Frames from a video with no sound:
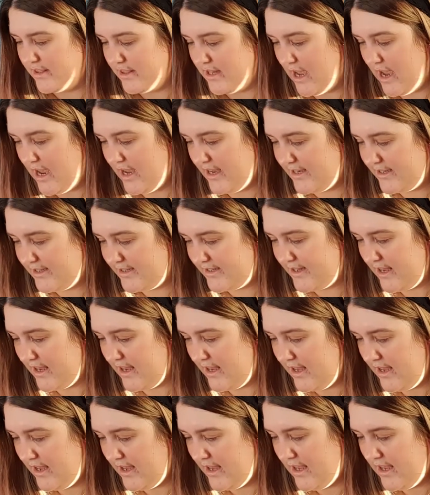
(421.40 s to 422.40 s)
less.
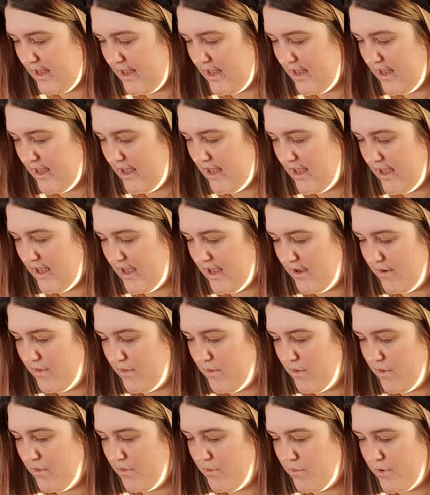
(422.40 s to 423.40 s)
Uh,
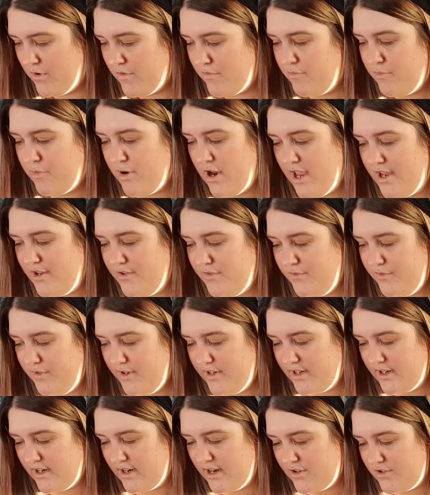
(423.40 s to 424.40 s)
with
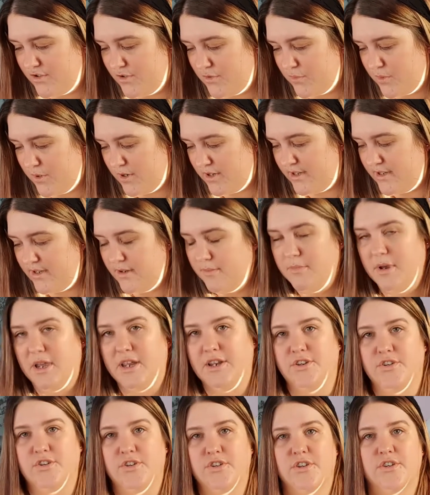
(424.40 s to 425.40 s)
breastfeeding, I just wanted to
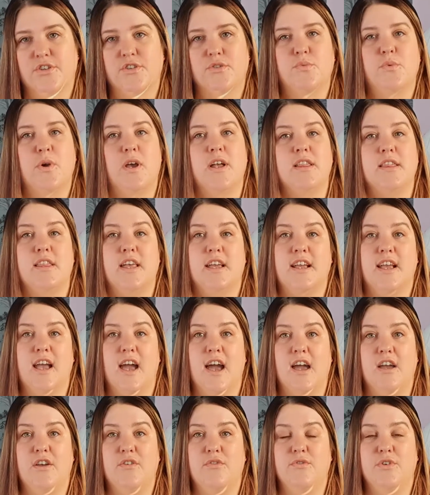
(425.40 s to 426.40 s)
mention as well, like
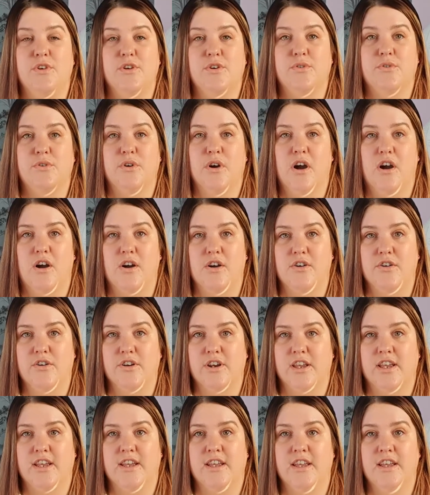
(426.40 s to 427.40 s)
I feel
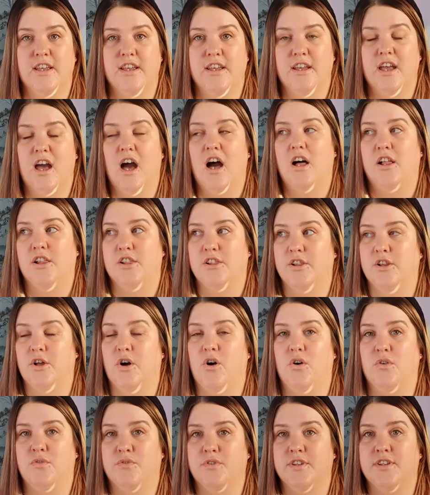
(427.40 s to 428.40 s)
hungry a lot
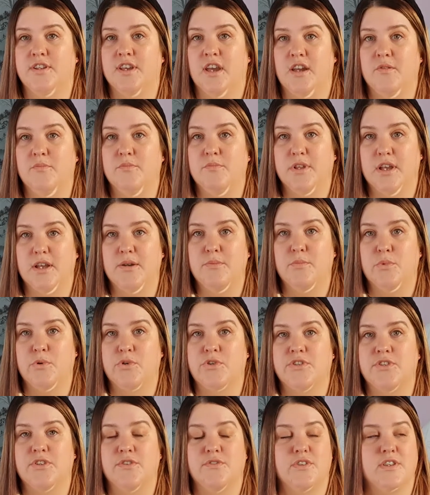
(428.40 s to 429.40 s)
of the time, like
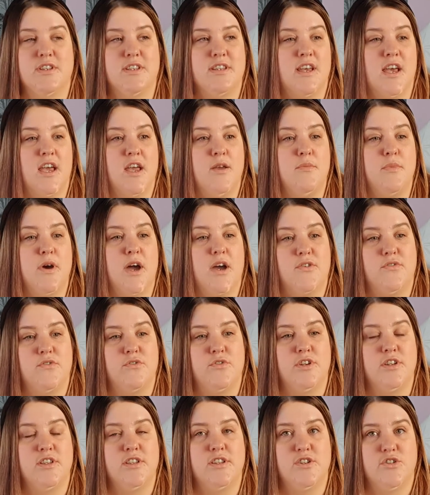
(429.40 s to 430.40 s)
most of the time. I've
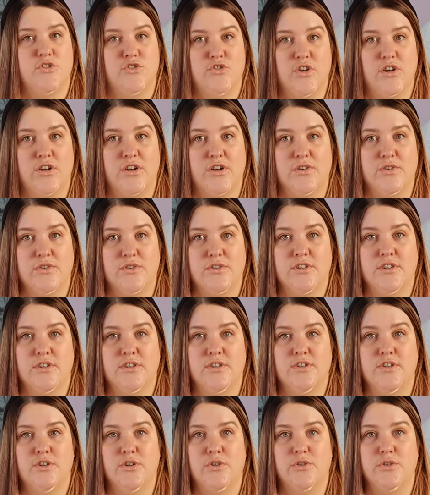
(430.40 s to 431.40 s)
really struggled
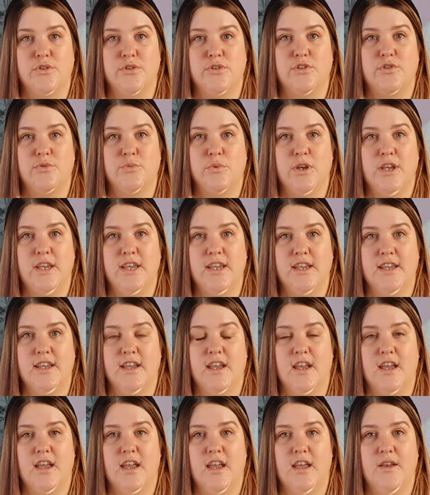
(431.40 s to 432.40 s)
to lose weight
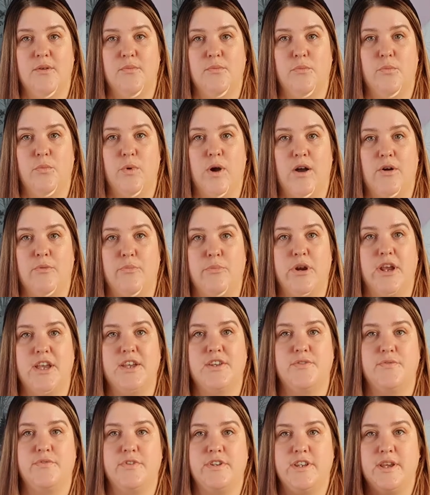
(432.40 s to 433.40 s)
um, while
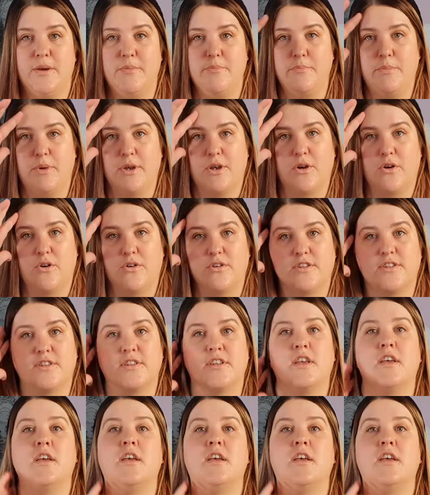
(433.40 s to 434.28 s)
breastfeeding because